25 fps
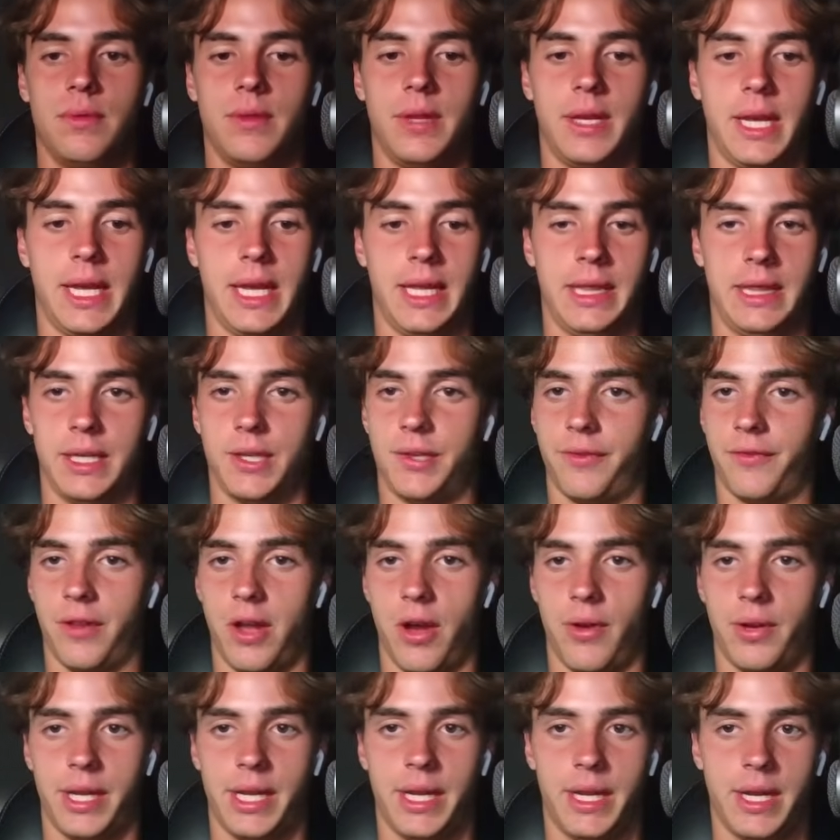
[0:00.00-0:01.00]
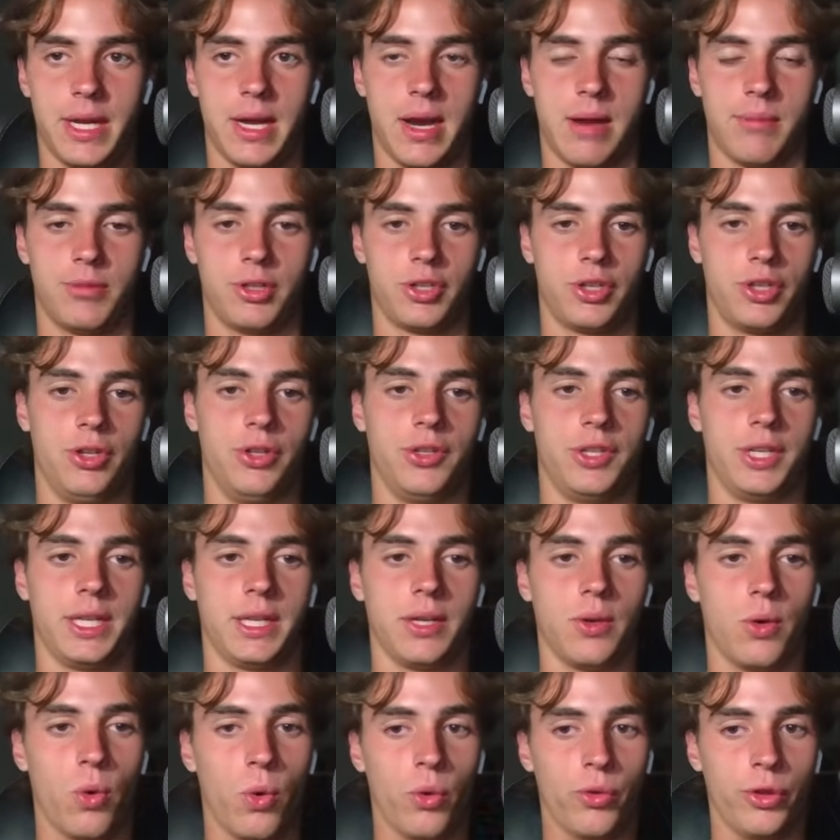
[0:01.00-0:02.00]
in this flow here, I'm just
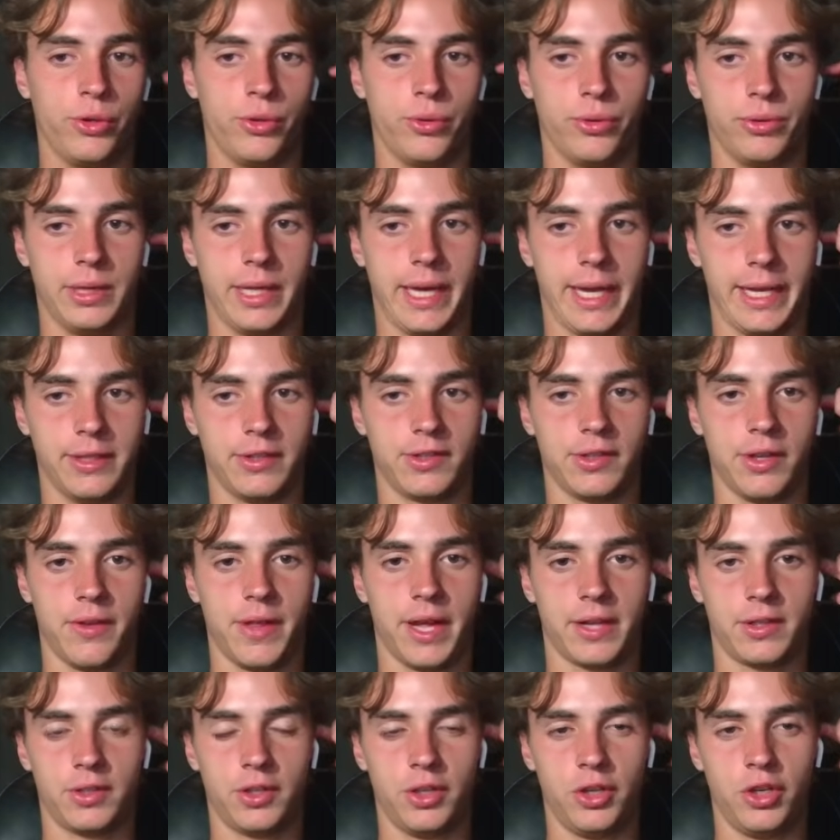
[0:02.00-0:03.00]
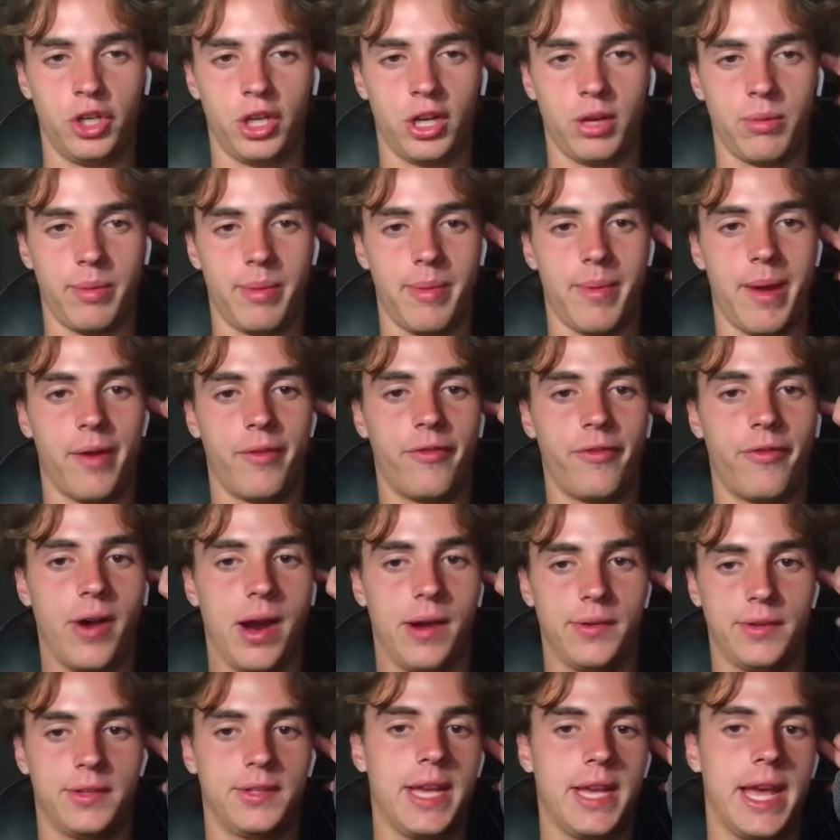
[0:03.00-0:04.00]
using all the good leads, so that's usually going to be about
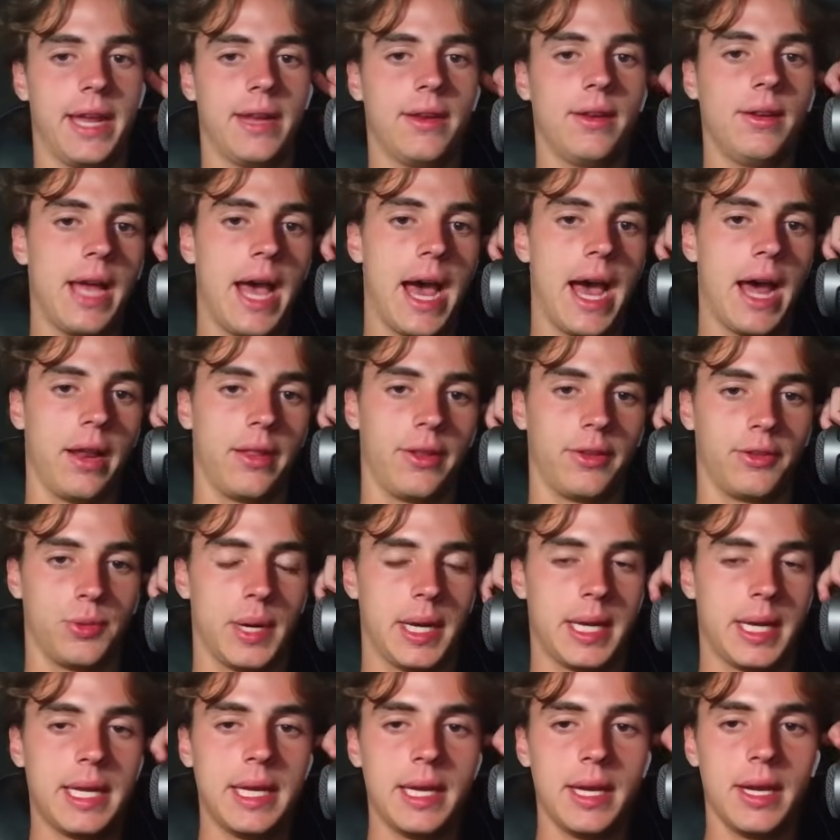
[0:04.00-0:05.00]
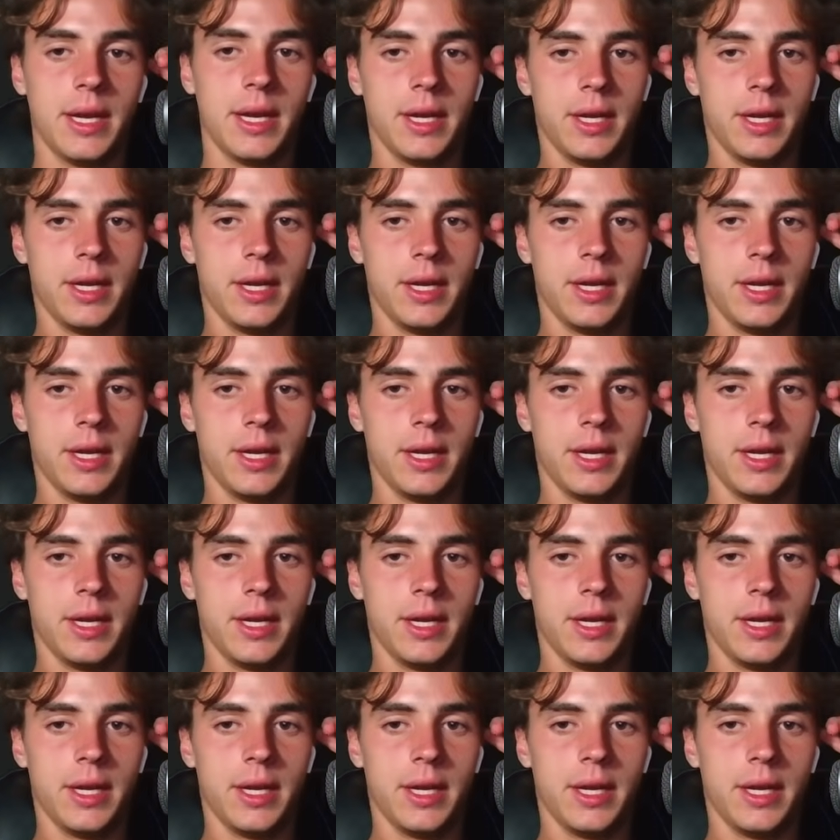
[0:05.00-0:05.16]
5 to 10 out of the 20.